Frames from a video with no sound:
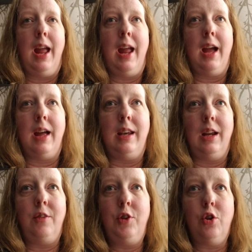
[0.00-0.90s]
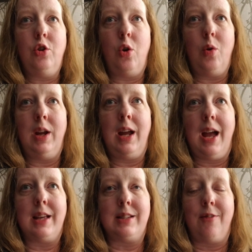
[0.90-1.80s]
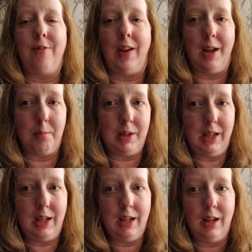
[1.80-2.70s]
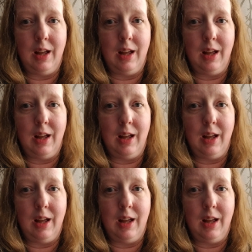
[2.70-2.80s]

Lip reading: And if you're going as a family,